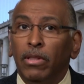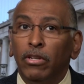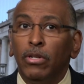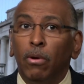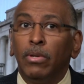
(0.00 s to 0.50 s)

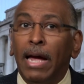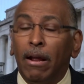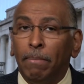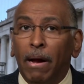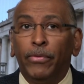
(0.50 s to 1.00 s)
There's no doubt
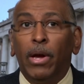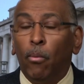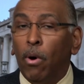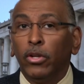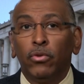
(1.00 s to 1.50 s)
about that.
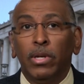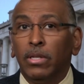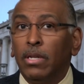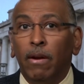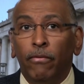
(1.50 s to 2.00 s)
Wall Street has done